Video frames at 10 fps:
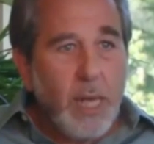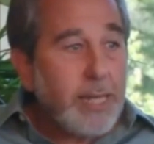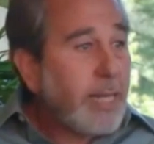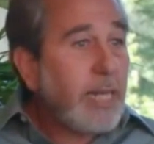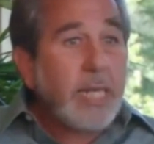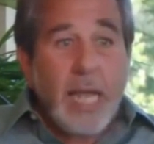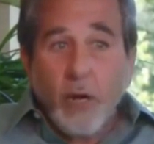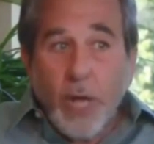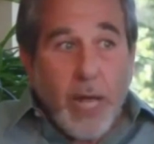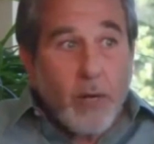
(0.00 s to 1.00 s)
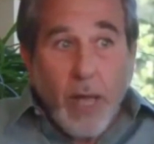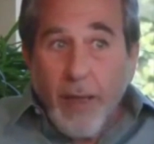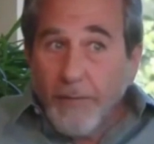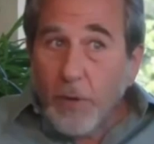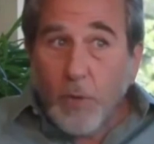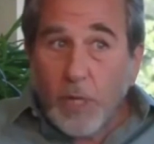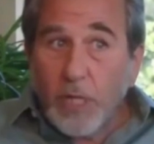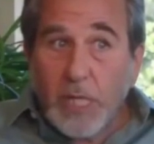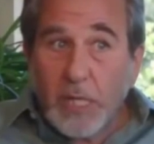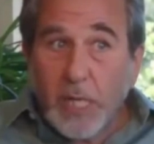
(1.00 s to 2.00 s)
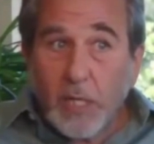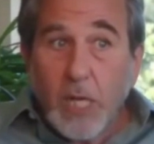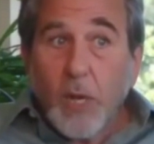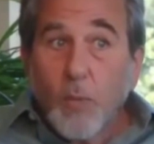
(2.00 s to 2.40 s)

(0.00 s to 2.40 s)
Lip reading: and can carry out every one of the details.